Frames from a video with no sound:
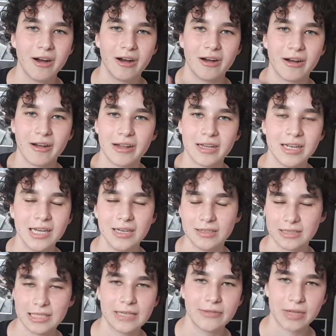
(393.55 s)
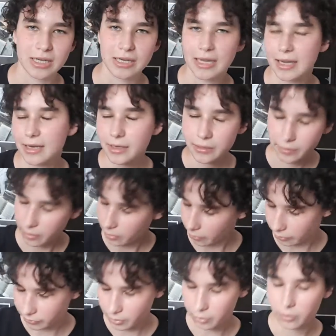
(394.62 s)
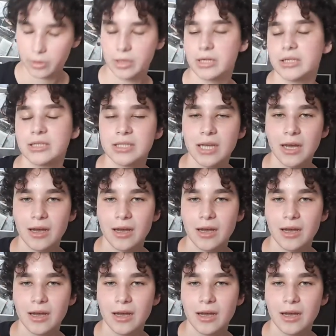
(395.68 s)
are Stephen King, of course,